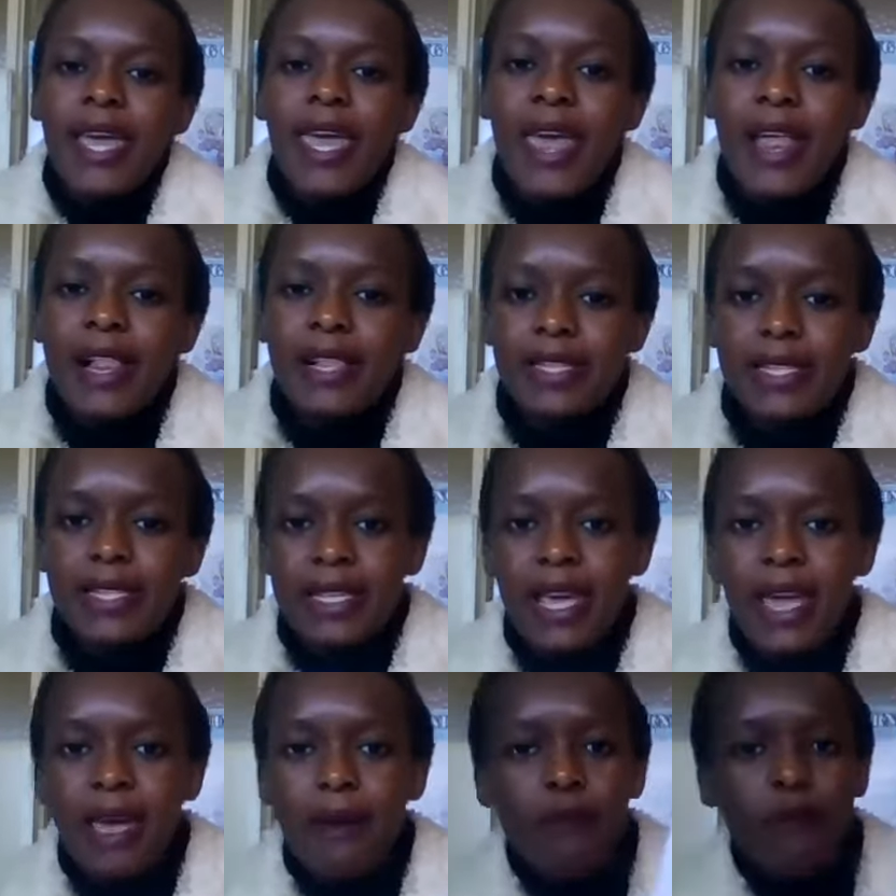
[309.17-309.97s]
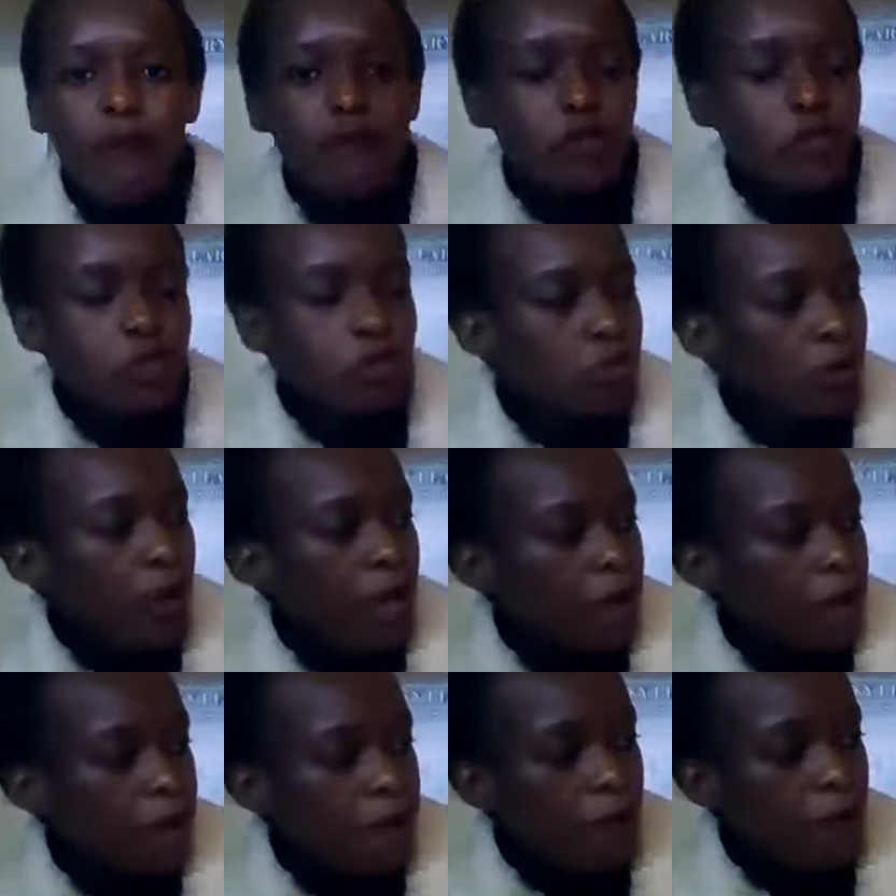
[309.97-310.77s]
LCM of 2
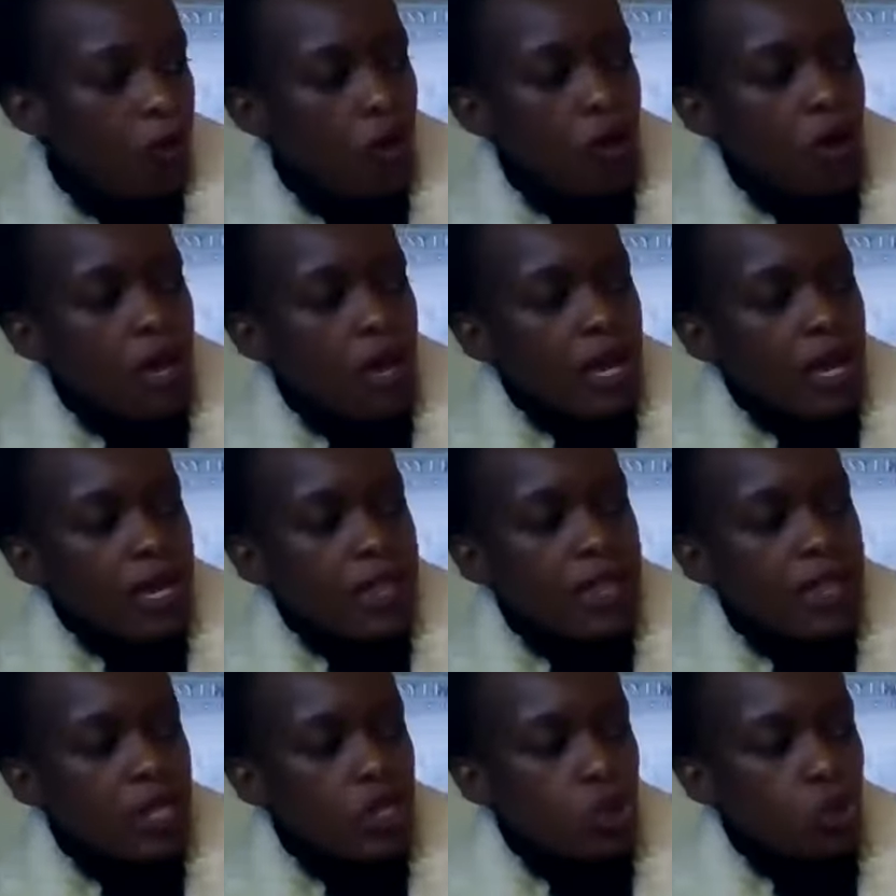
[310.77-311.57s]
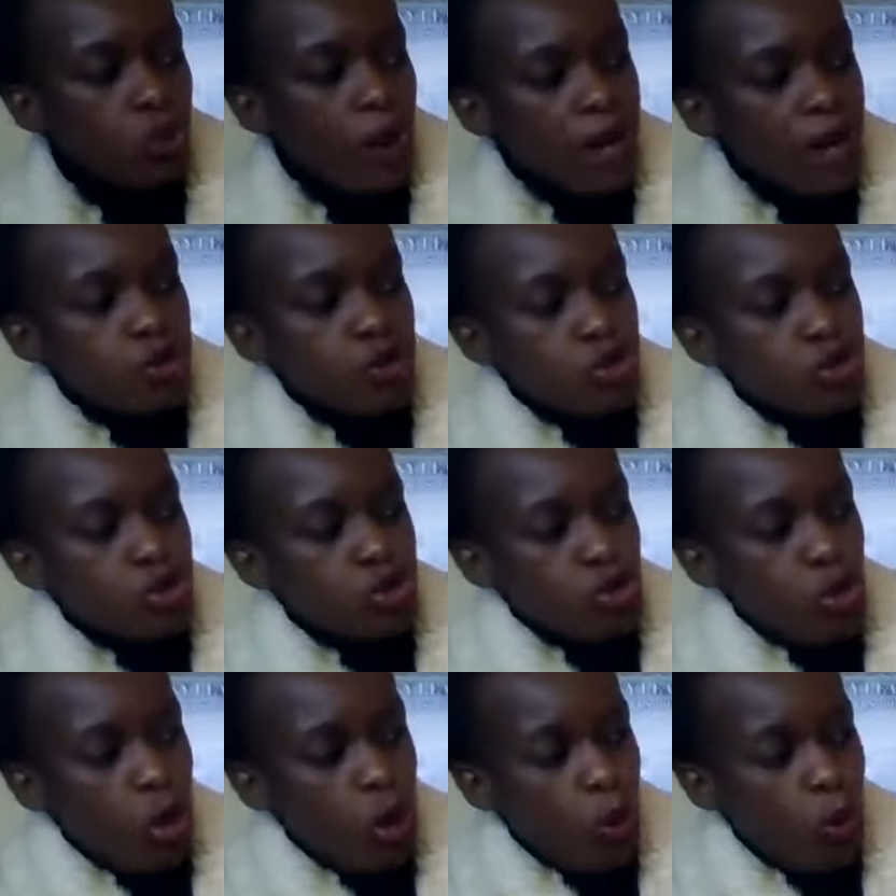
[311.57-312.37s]
and 4. This one, you
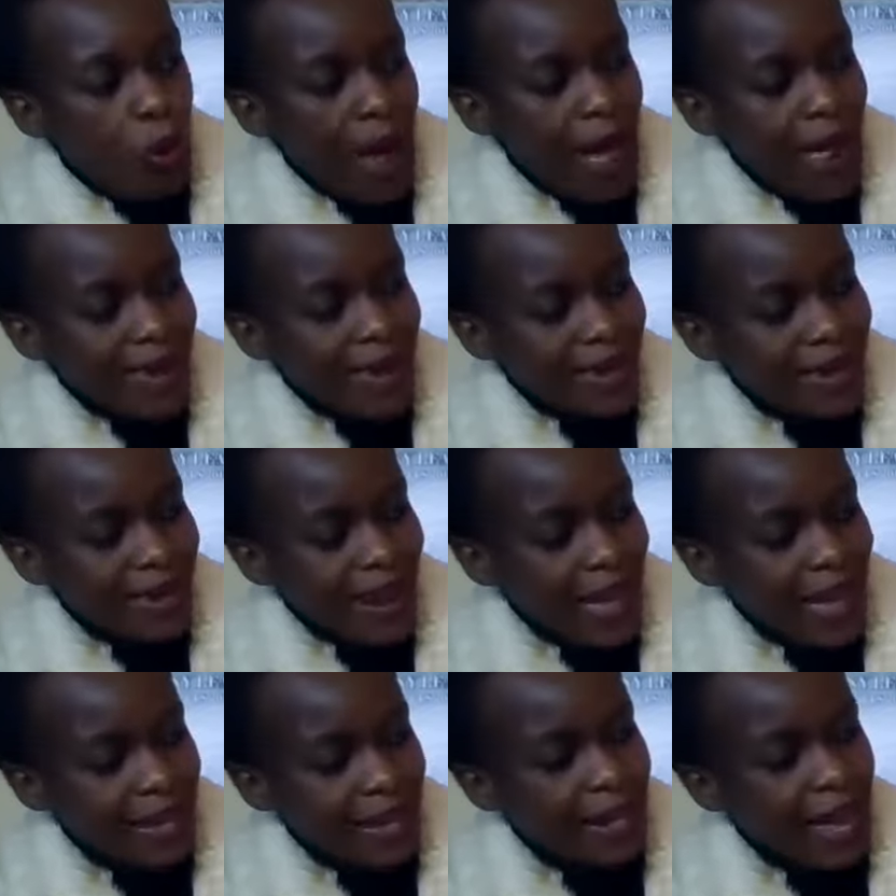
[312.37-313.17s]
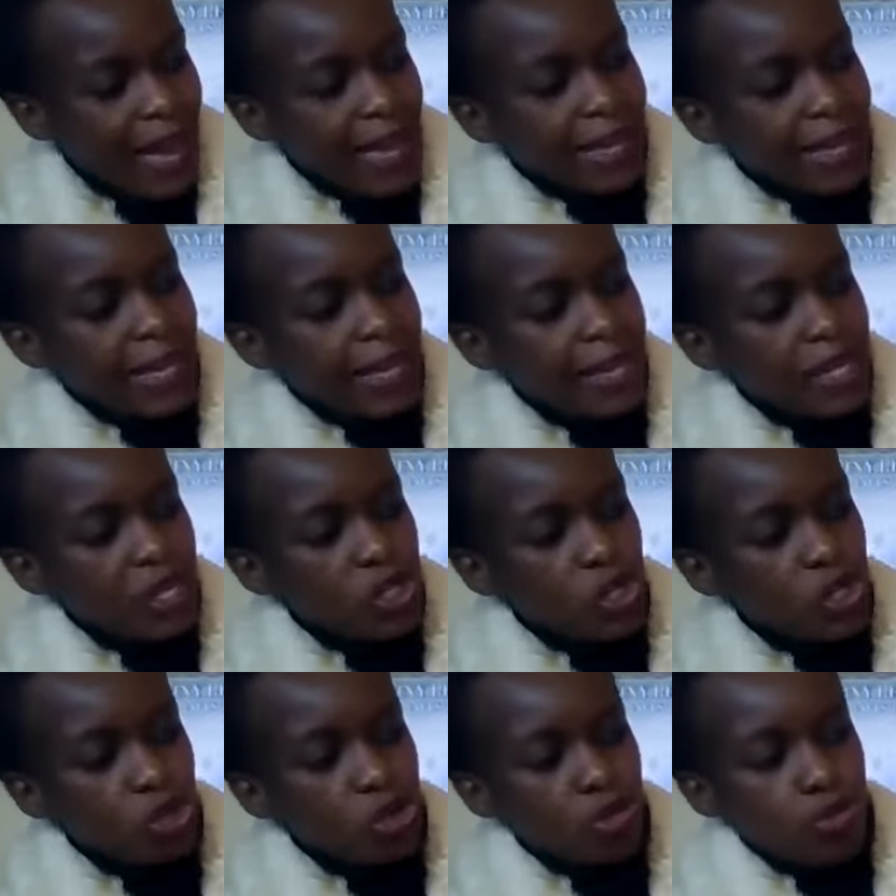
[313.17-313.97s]
draw one line
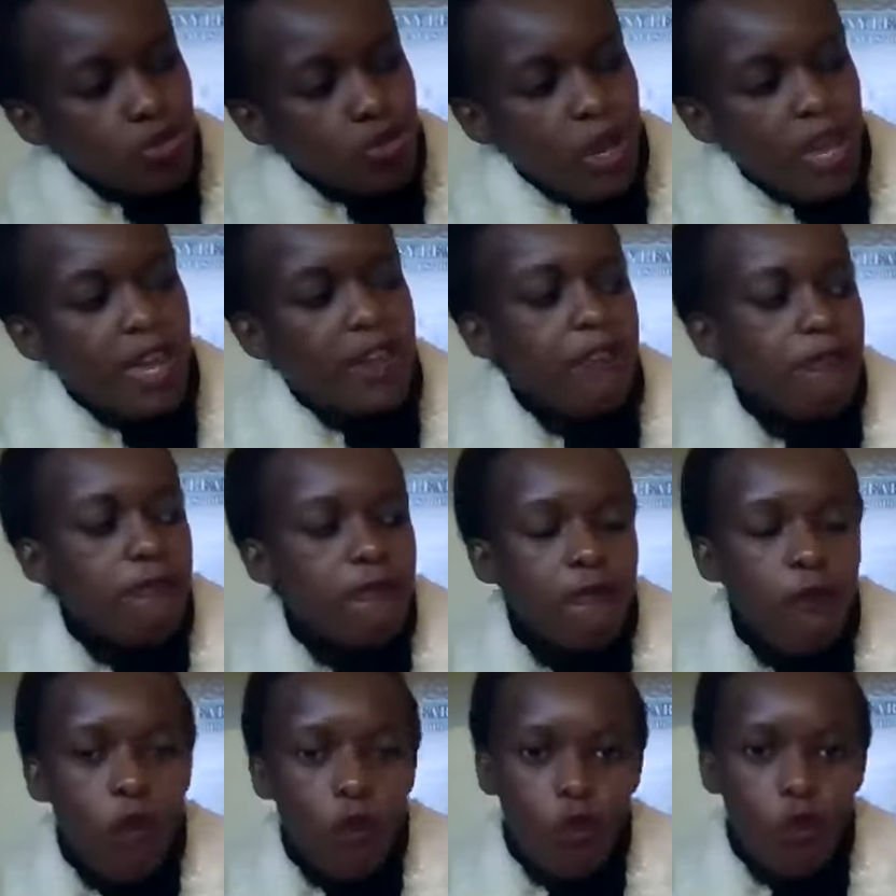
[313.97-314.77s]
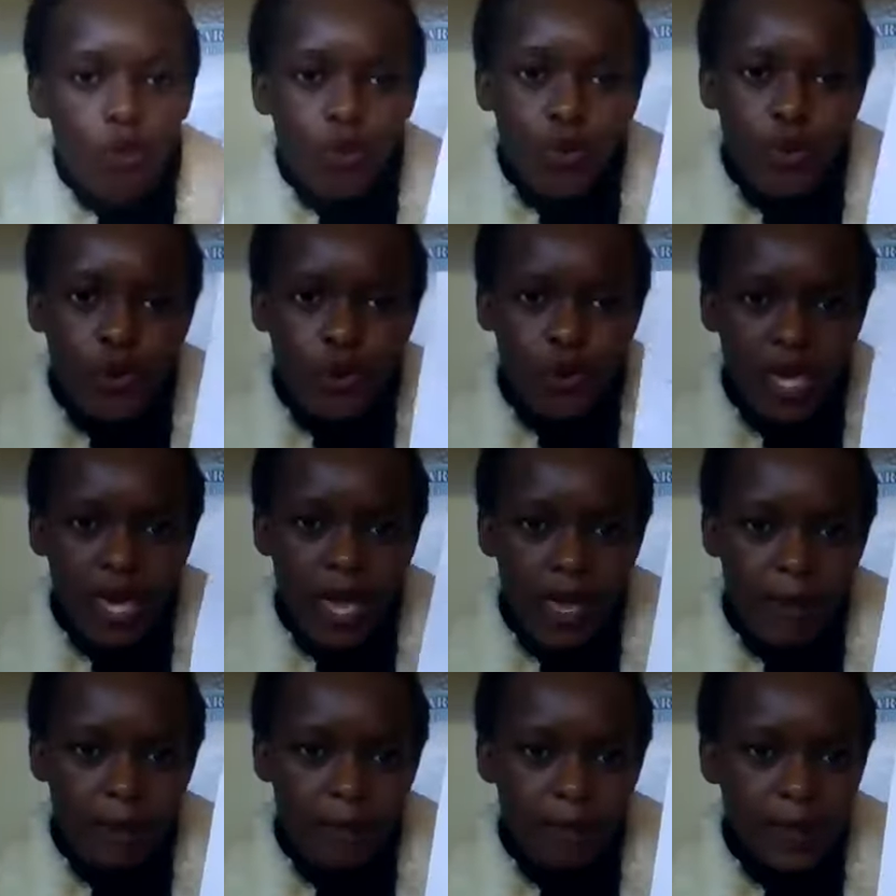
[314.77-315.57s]
against 2 and 4.
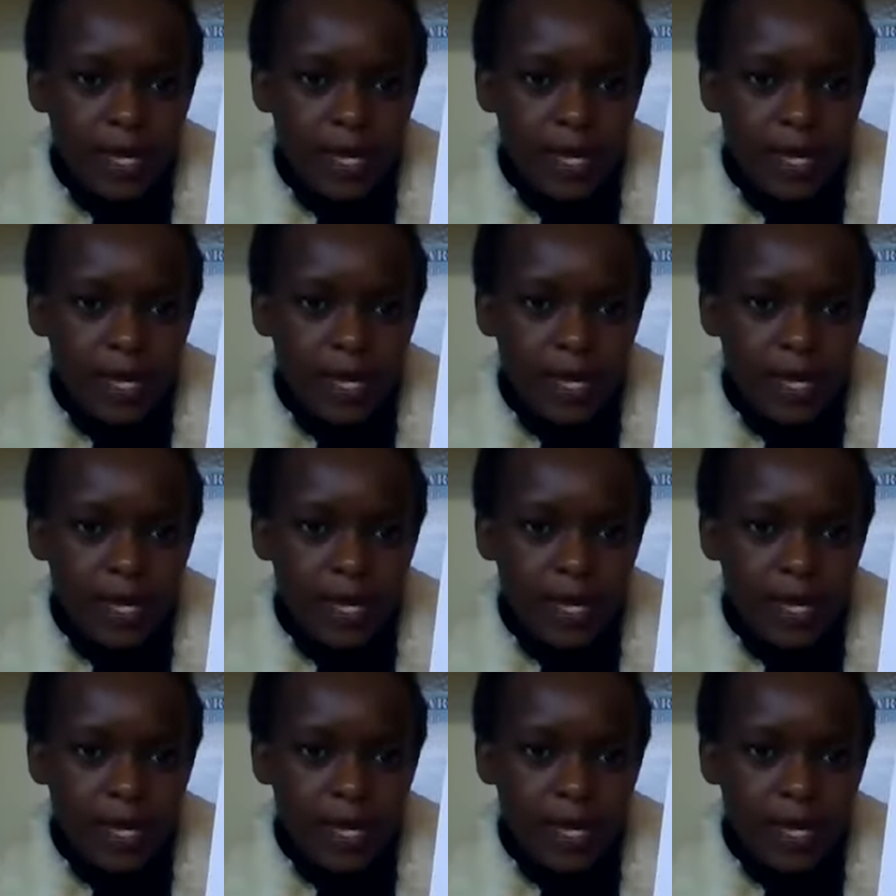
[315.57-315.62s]
Okay.